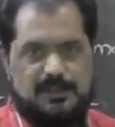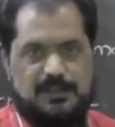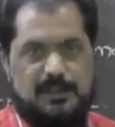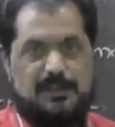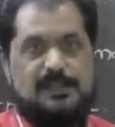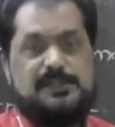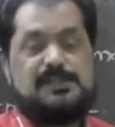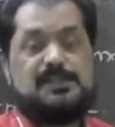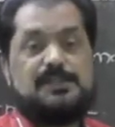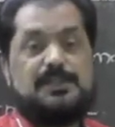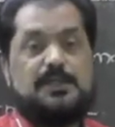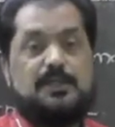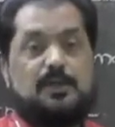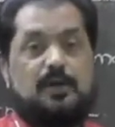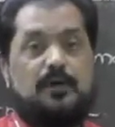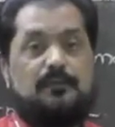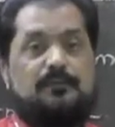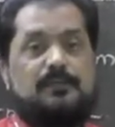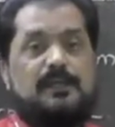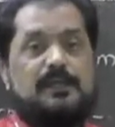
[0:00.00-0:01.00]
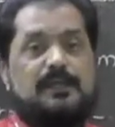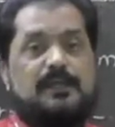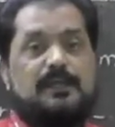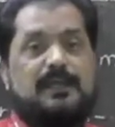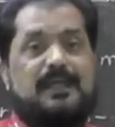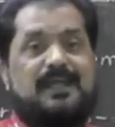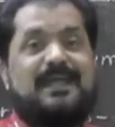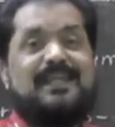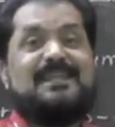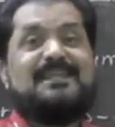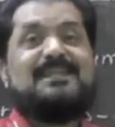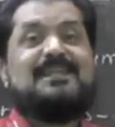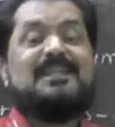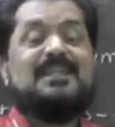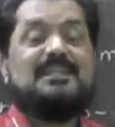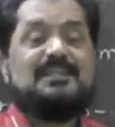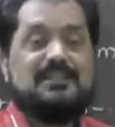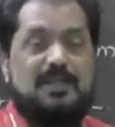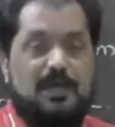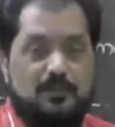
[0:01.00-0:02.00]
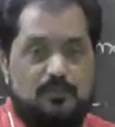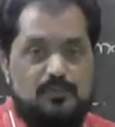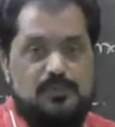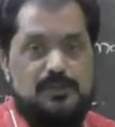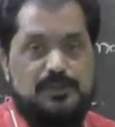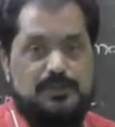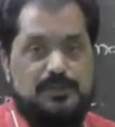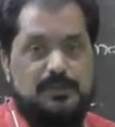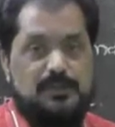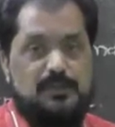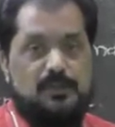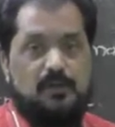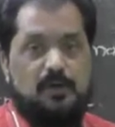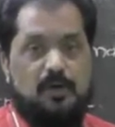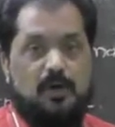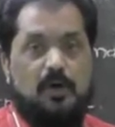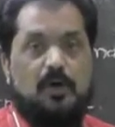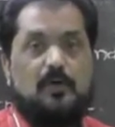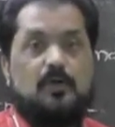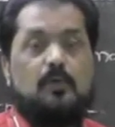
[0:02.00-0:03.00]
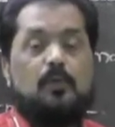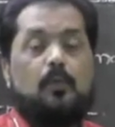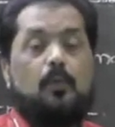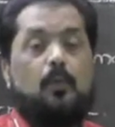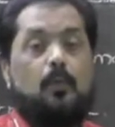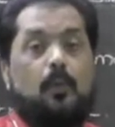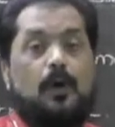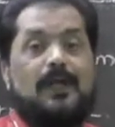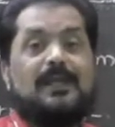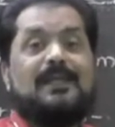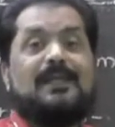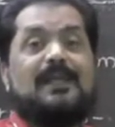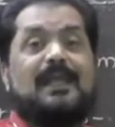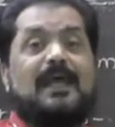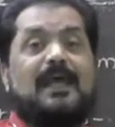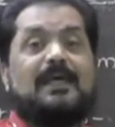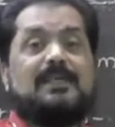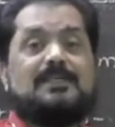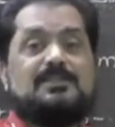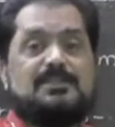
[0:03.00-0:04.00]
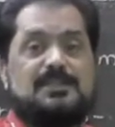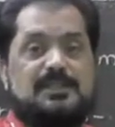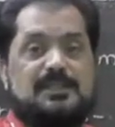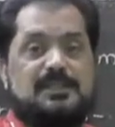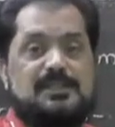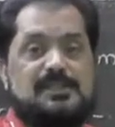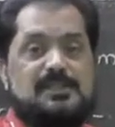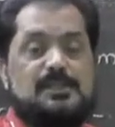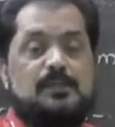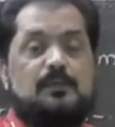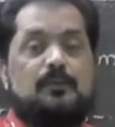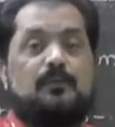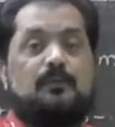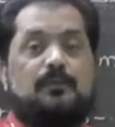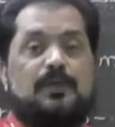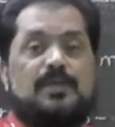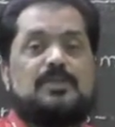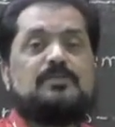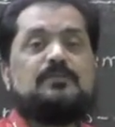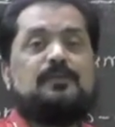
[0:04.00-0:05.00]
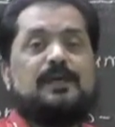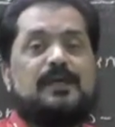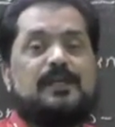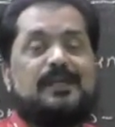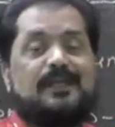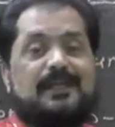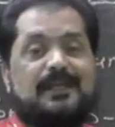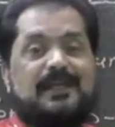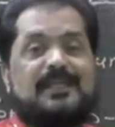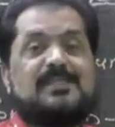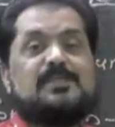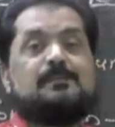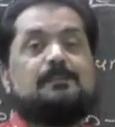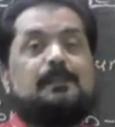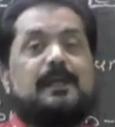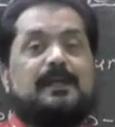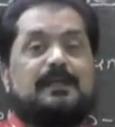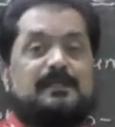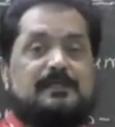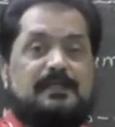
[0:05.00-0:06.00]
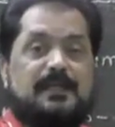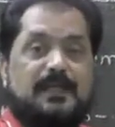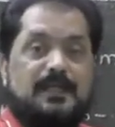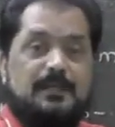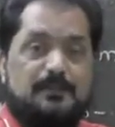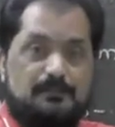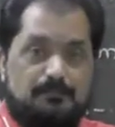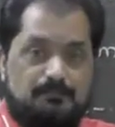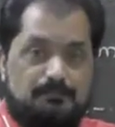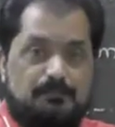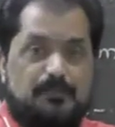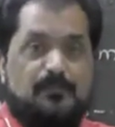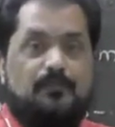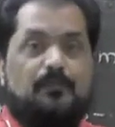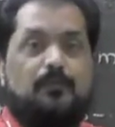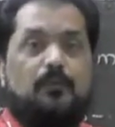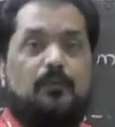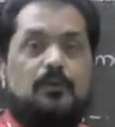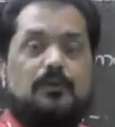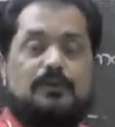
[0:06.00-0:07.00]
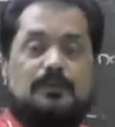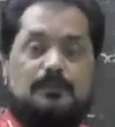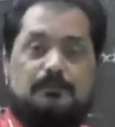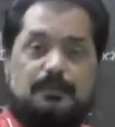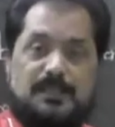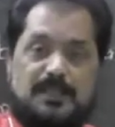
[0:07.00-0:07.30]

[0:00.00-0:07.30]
instead of 80,000 or 1 lakh genes which were expected before the